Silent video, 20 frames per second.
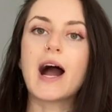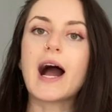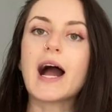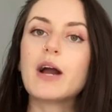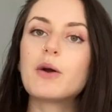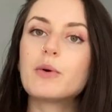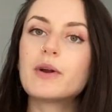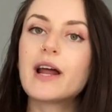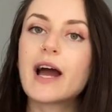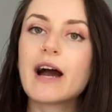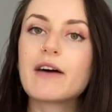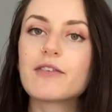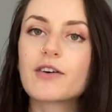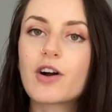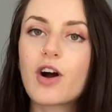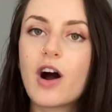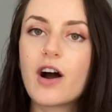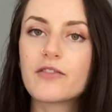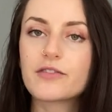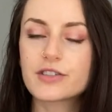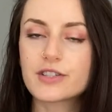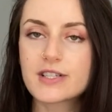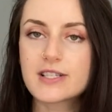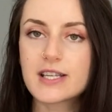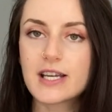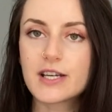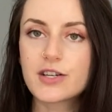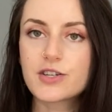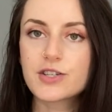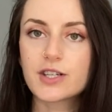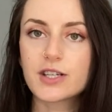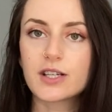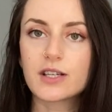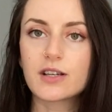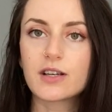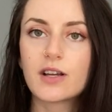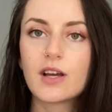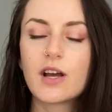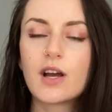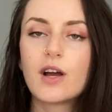I would have a
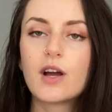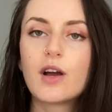conversation,